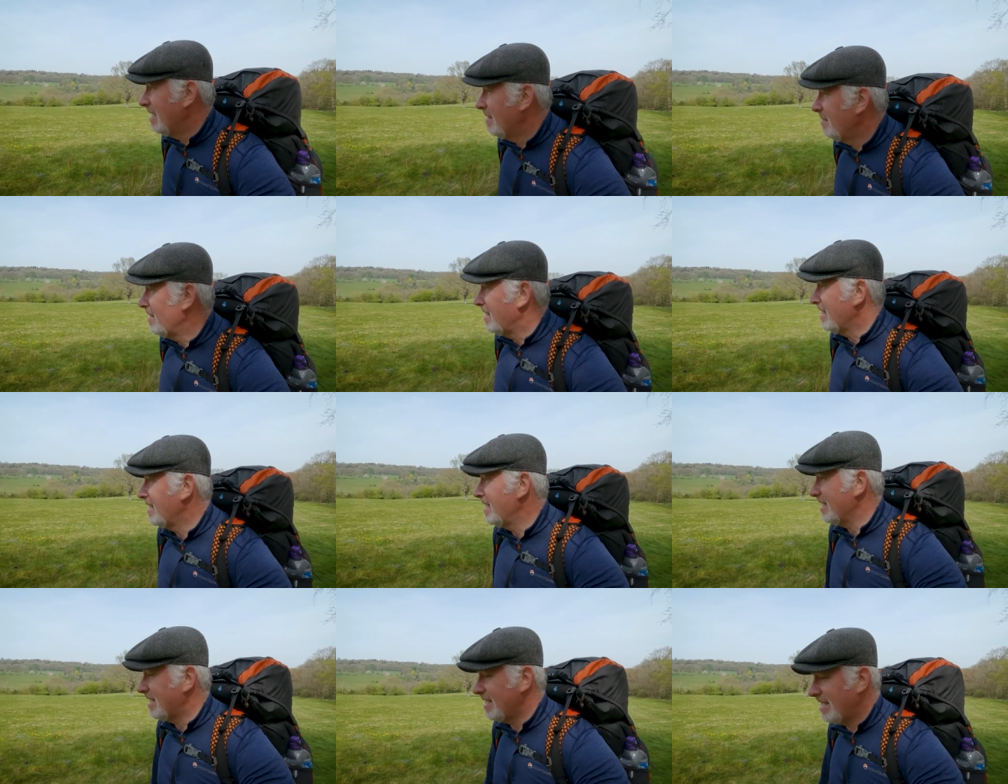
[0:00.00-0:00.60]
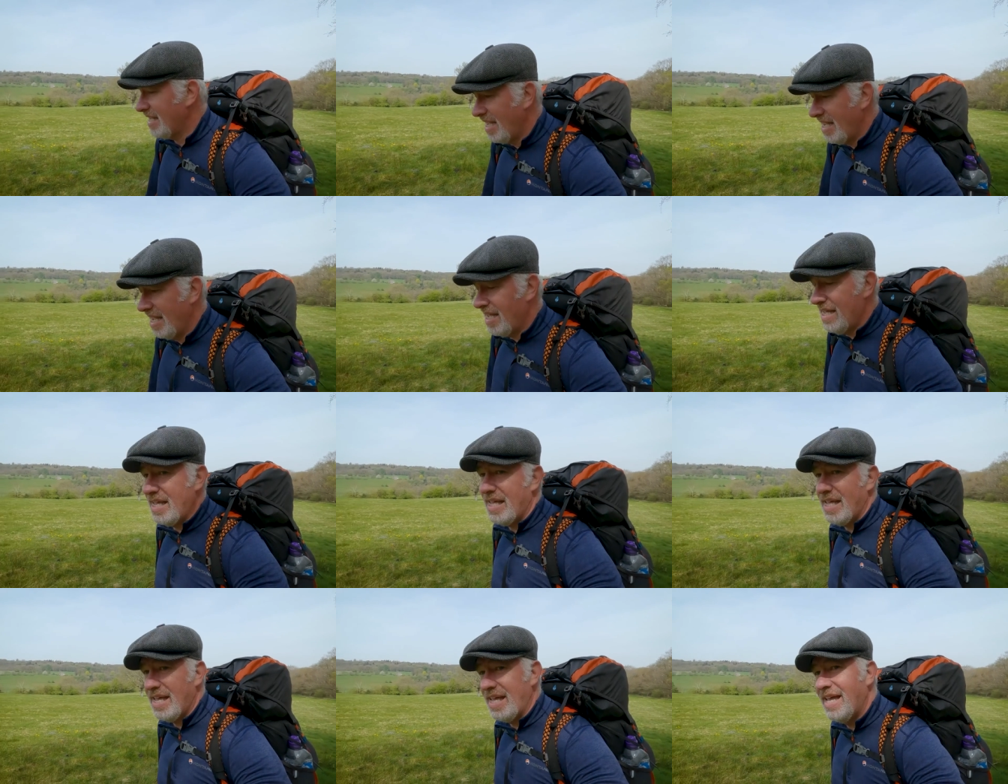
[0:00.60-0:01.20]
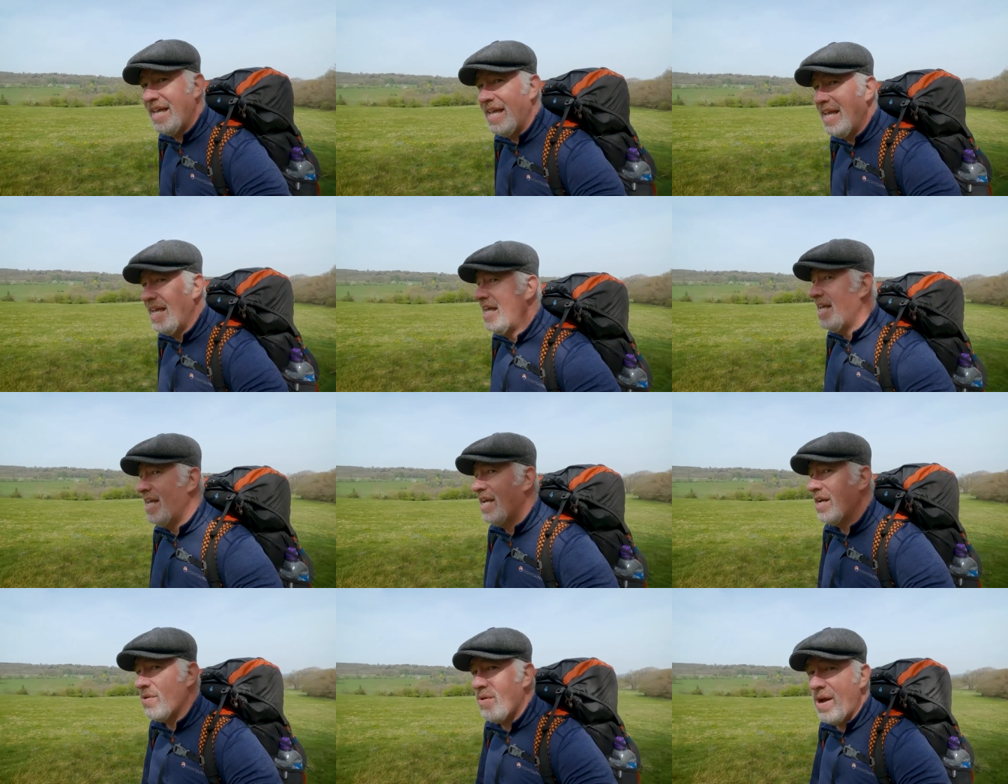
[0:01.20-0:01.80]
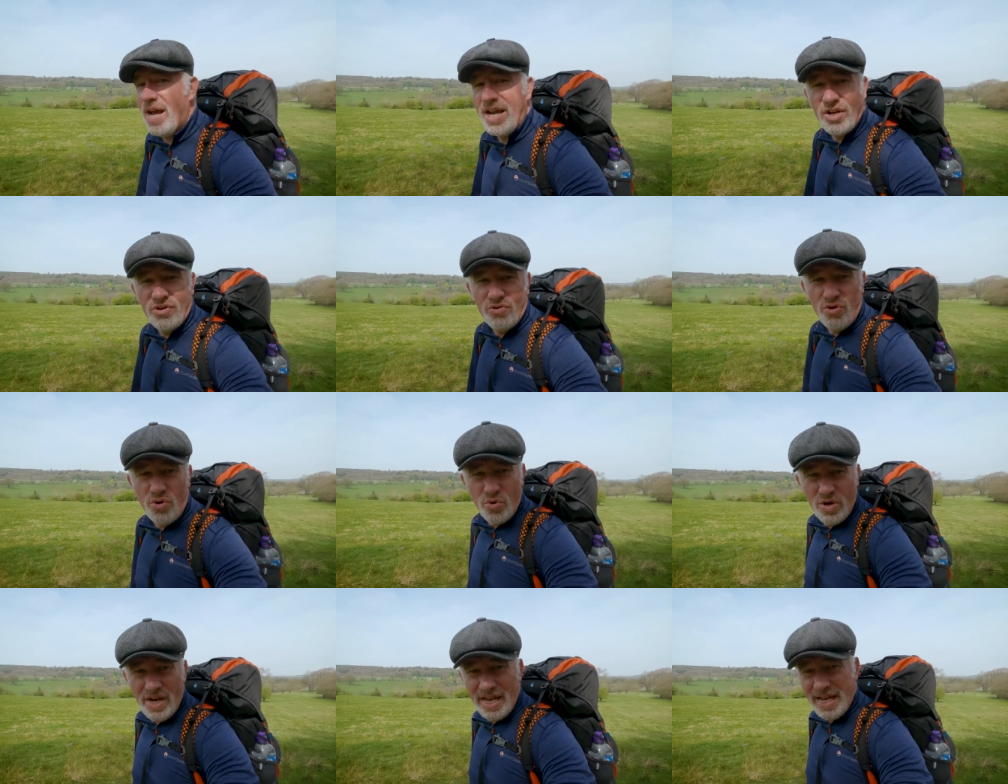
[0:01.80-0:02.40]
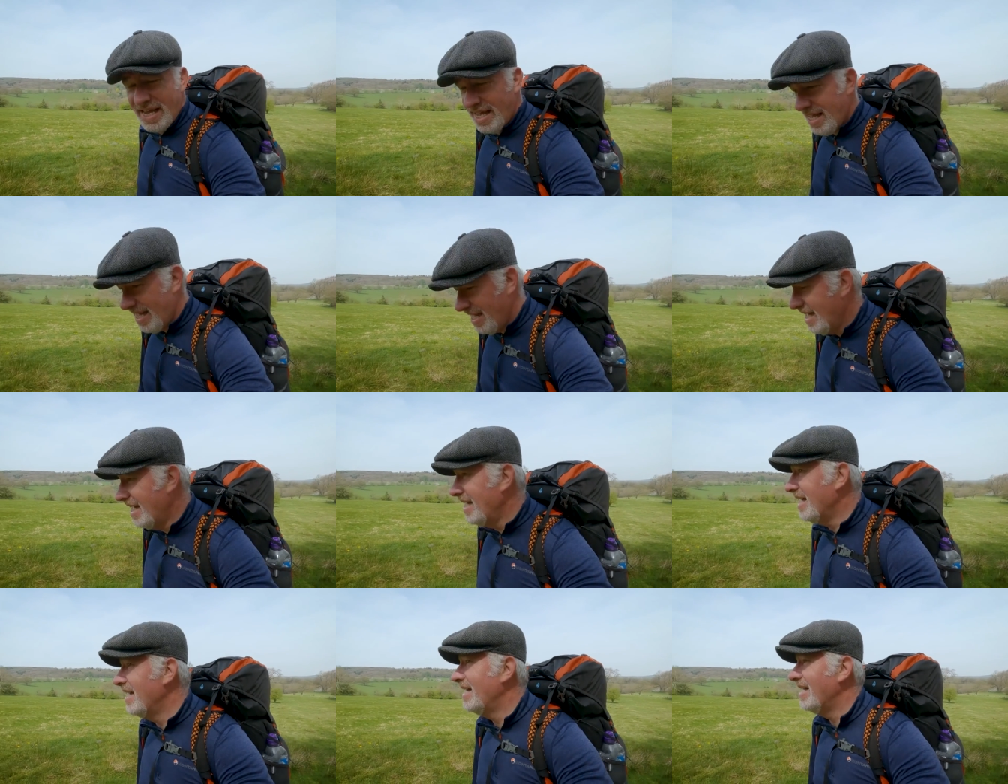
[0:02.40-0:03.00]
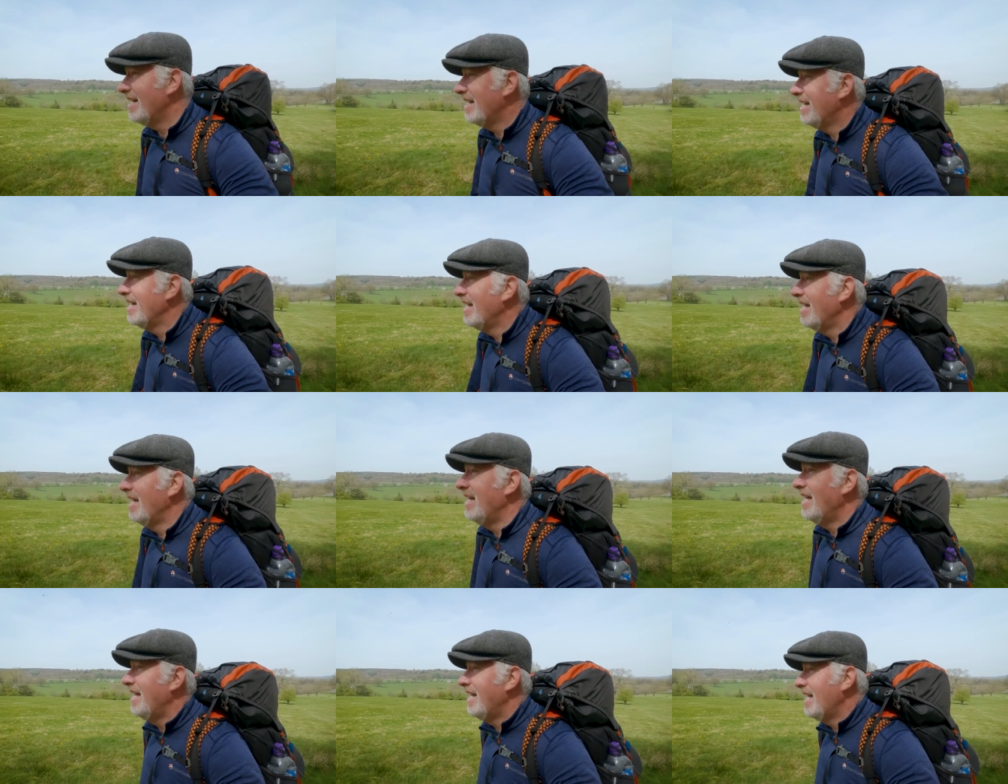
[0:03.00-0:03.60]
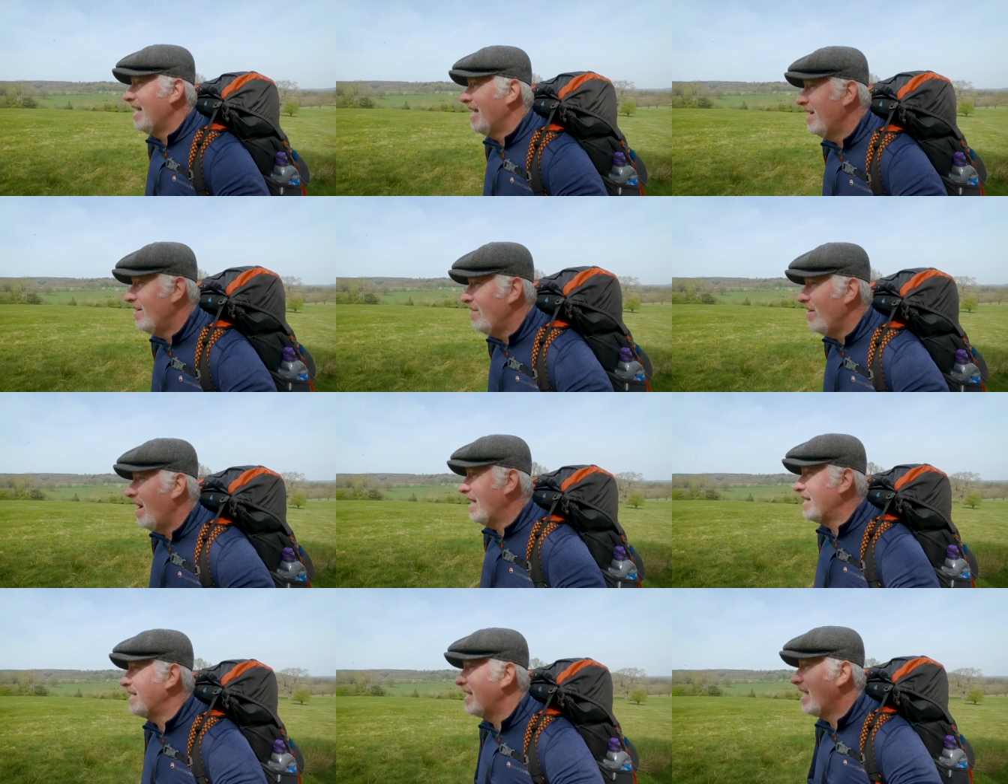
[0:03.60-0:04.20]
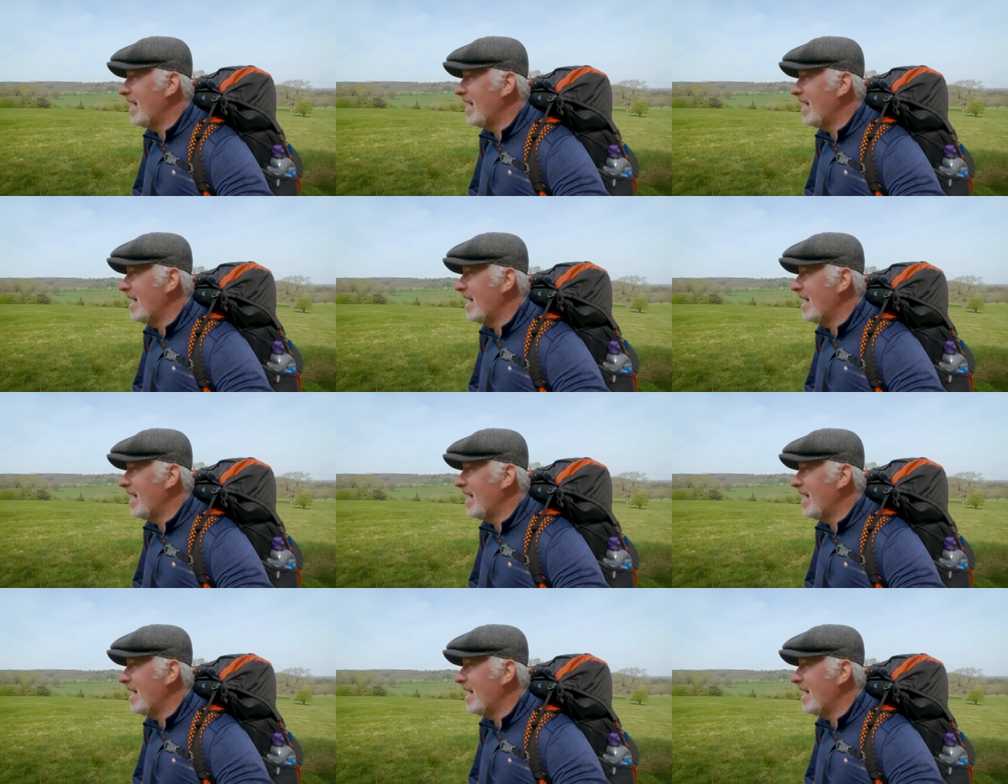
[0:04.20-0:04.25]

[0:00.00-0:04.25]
This is uh, quite gruelling. Right,